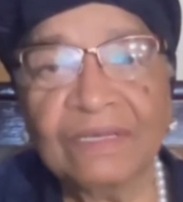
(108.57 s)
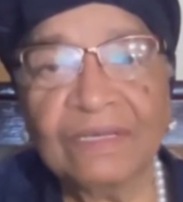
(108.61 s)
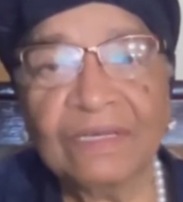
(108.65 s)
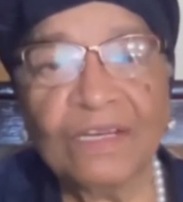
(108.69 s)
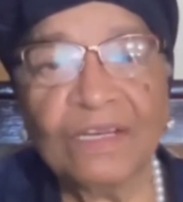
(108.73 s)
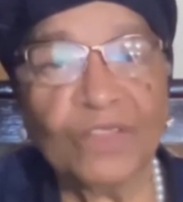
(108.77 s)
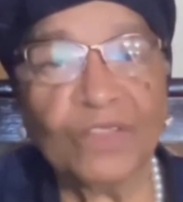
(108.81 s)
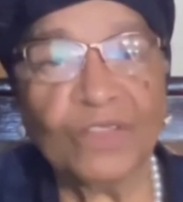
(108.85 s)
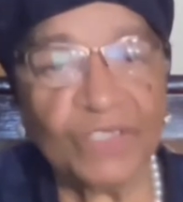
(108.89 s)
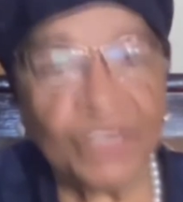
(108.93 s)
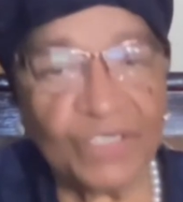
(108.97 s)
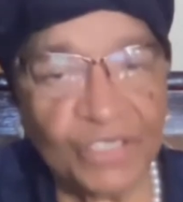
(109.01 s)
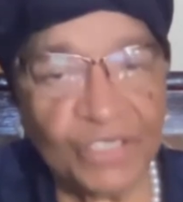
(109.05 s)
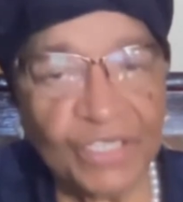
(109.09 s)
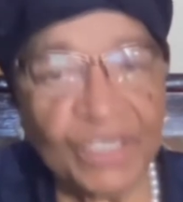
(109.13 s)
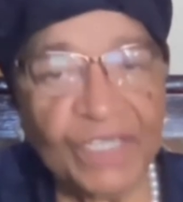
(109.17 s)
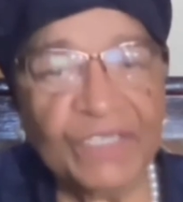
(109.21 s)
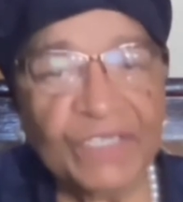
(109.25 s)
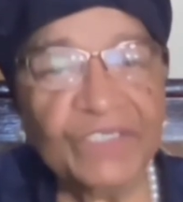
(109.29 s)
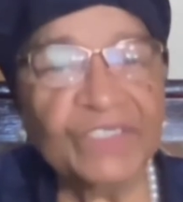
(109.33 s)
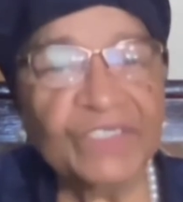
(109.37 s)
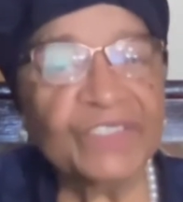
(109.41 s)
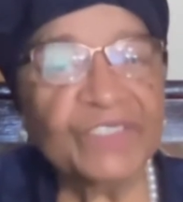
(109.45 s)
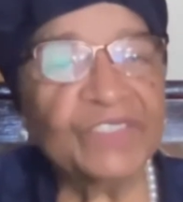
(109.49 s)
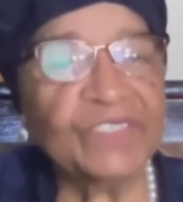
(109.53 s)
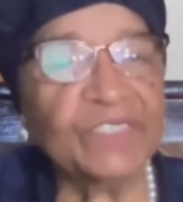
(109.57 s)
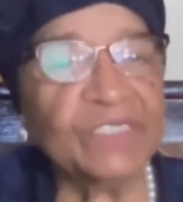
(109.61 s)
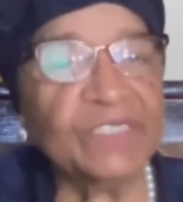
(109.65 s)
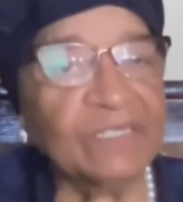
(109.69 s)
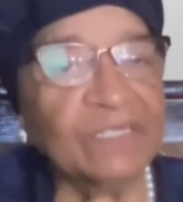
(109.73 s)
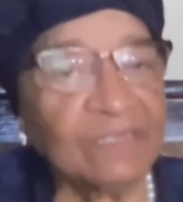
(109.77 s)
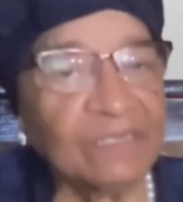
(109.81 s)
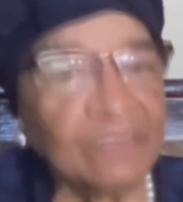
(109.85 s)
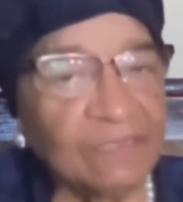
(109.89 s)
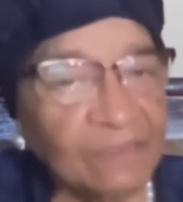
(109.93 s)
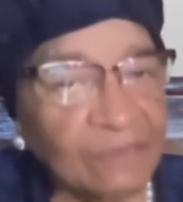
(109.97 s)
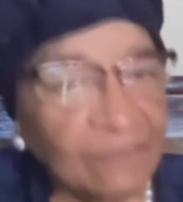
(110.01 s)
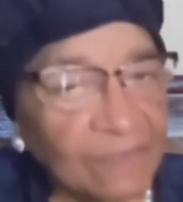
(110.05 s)
Uh, the changes
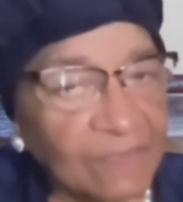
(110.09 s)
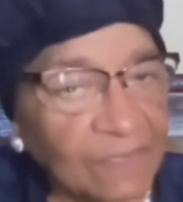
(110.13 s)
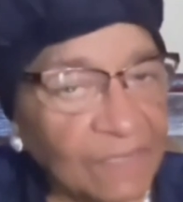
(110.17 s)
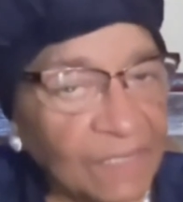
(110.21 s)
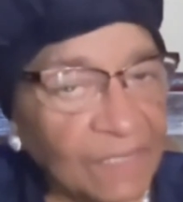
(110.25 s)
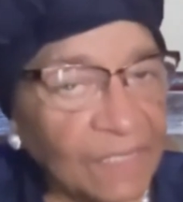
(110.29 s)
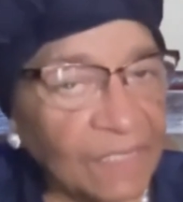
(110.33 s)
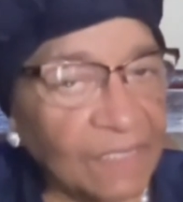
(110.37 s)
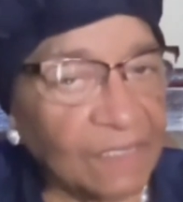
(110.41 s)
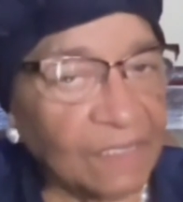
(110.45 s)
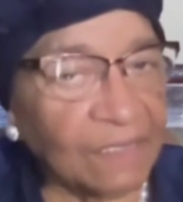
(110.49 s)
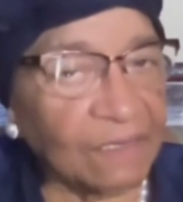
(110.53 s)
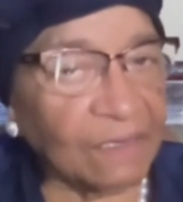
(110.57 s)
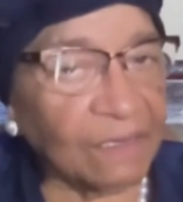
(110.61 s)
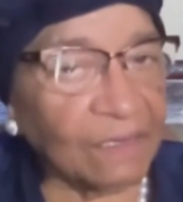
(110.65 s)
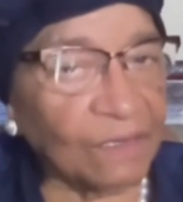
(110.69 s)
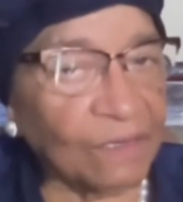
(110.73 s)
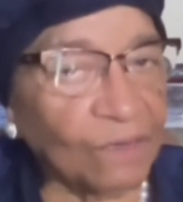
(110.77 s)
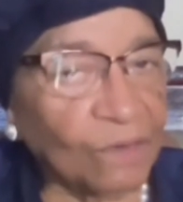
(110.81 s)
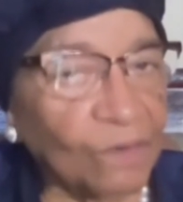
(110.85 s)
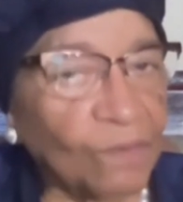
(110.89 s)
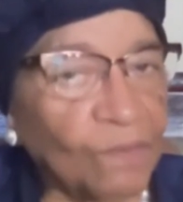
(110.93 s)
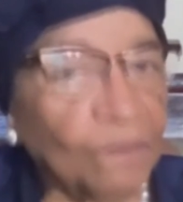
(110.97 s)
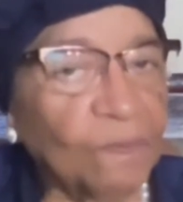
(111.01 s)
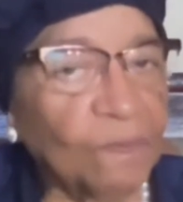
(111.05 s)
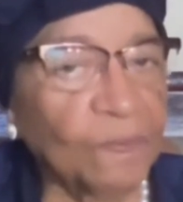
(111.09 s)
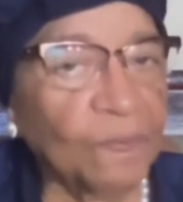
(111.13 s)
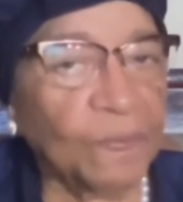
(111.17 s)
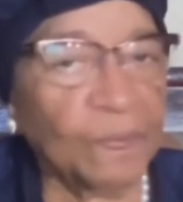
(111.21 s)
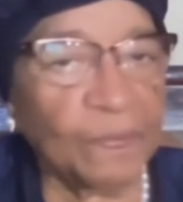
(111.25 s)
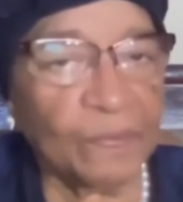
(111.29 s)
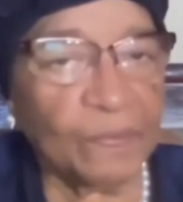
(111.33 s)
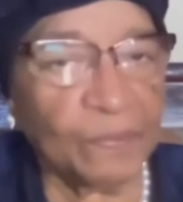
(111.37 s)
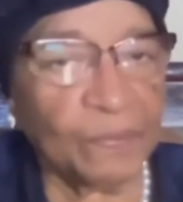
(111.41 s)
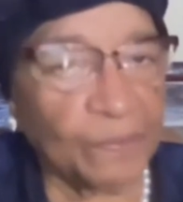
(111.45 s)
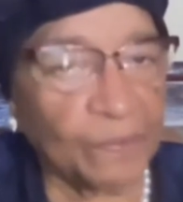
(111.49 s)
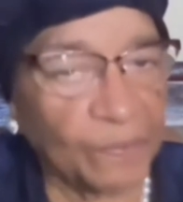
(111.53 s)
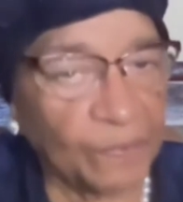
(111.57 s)
in in um,